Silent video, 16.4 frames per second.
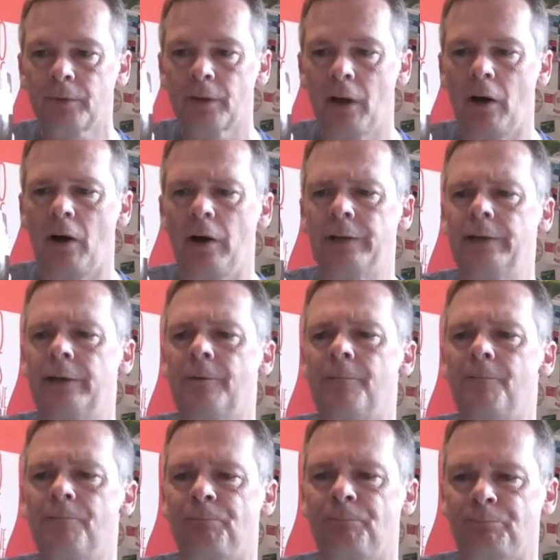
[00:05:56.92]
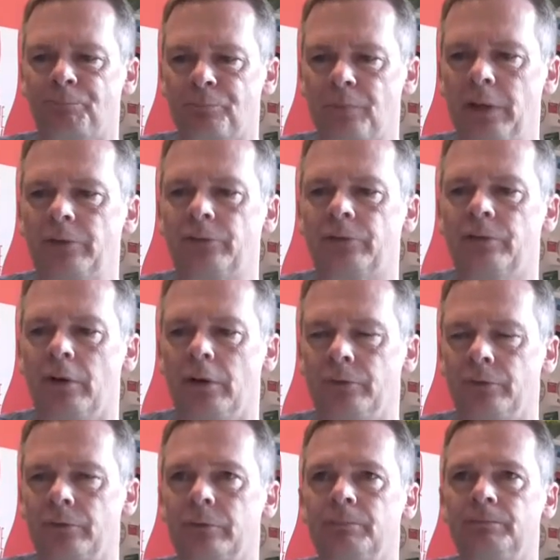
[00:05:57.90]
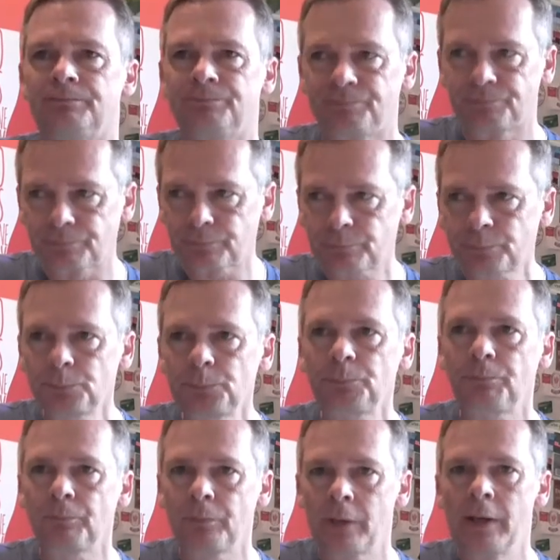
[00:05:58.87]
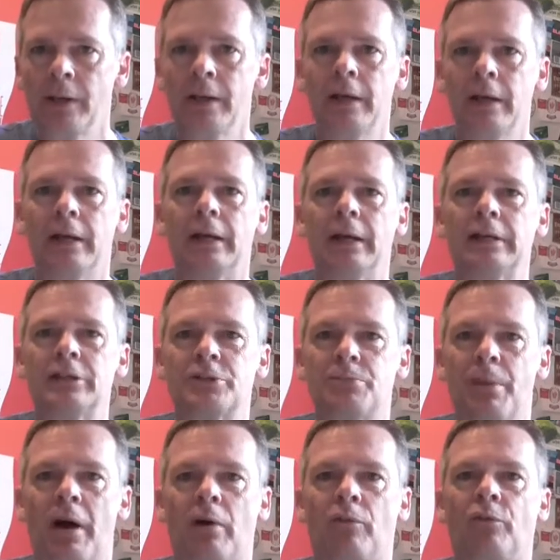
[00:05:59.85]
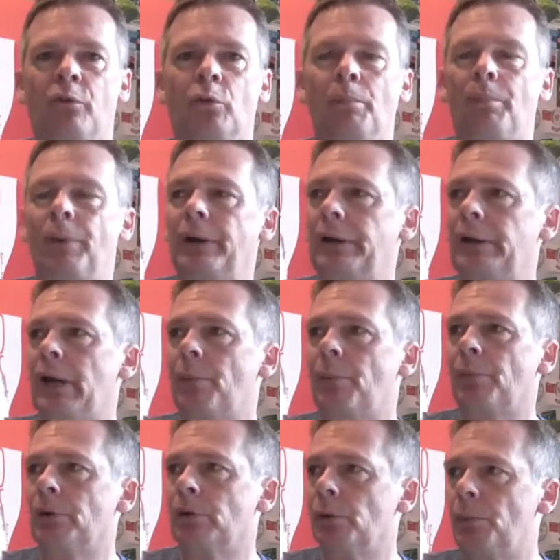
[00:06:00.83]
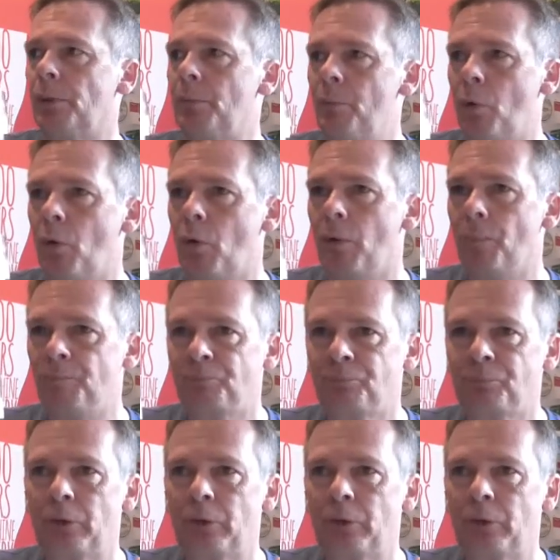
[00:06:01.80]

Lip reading: Oh yeah, that's nice. Each mouthful picking up a little bit more,